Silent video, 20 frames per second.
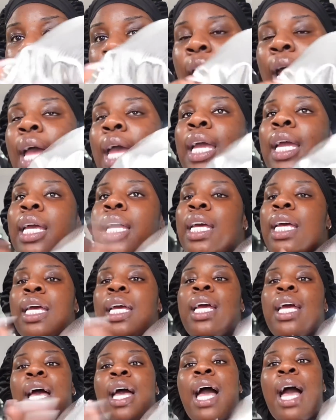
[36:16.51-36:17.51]
Like
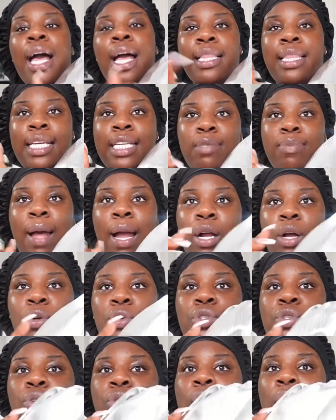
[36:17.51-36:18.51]
this my
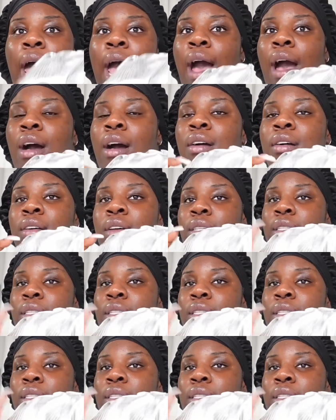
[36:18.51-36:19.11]
go-to now.